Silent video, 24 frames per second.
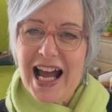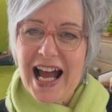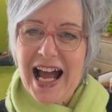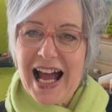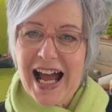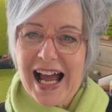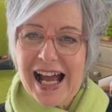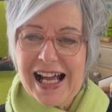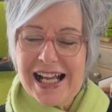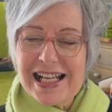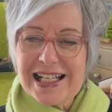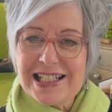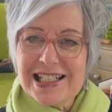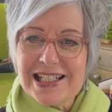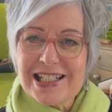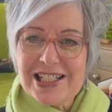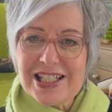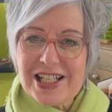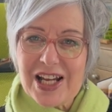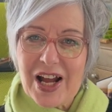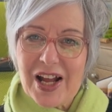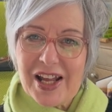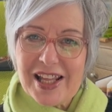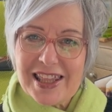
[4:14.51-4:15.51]
And
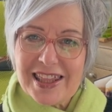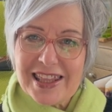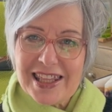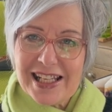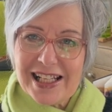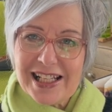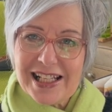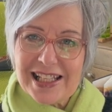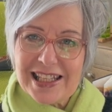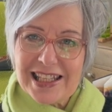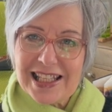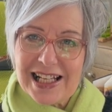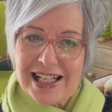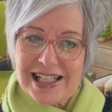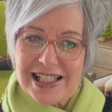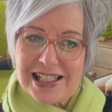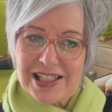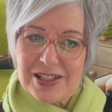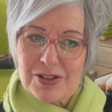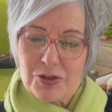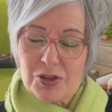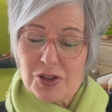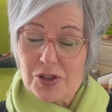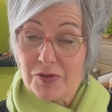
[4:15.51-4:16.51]
I think that's
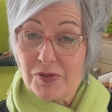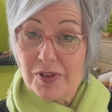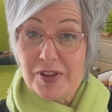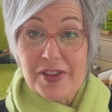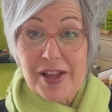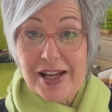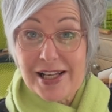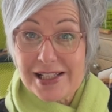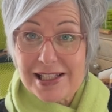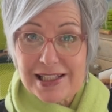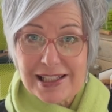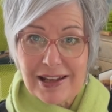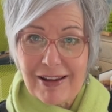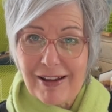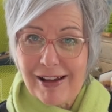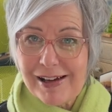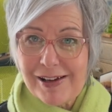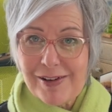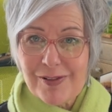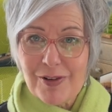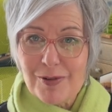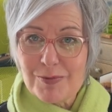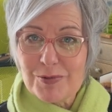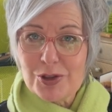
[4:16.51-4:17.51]
sort of, that's
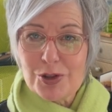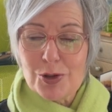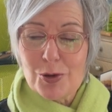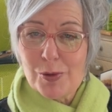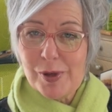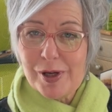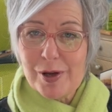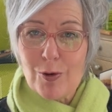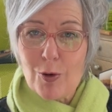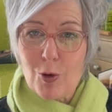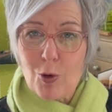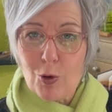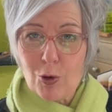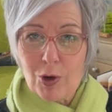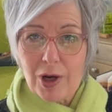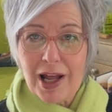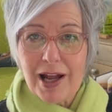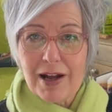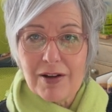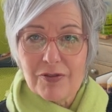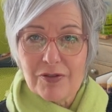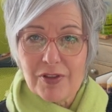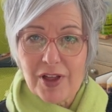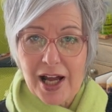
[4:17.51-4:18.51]
life. I'm sure we all
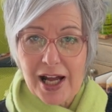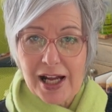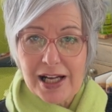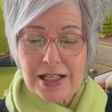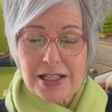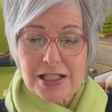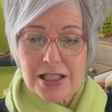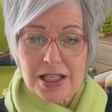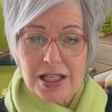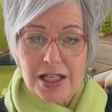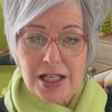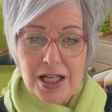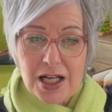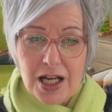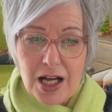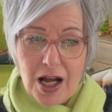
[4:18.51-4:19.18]
have that.